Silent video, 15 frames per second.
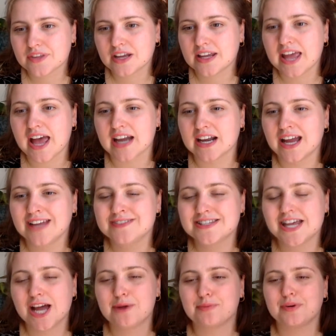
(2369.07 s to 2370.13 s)
Life's
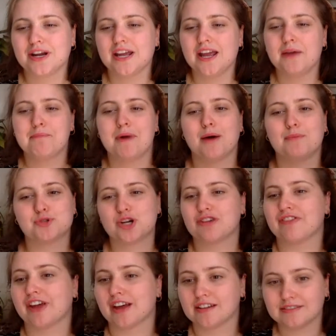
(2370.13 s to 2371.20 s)
Library pub
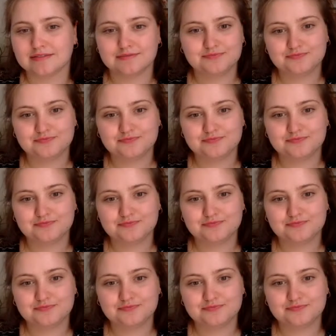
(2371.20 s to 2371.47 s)
trivia,